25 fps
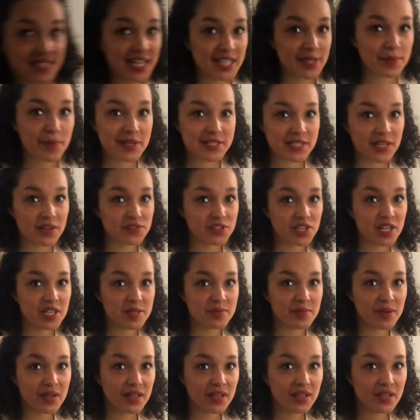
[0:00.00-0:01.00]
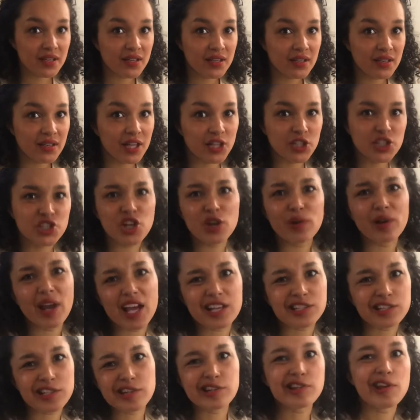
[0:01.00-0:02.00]
to take this out of Shakespeare. Yeah, like
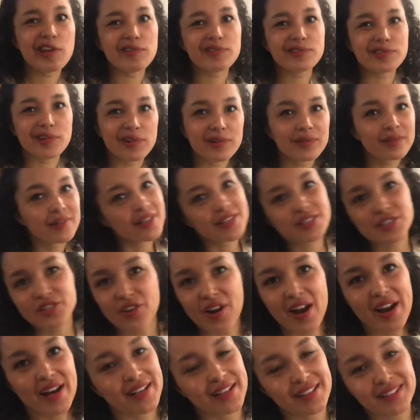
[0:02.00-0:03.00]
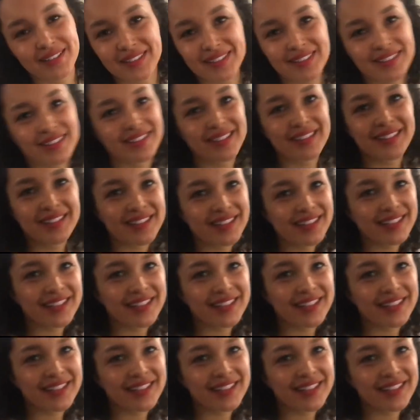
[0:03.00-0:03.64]
Juliet's a noodle. It's great. And I'm like, oh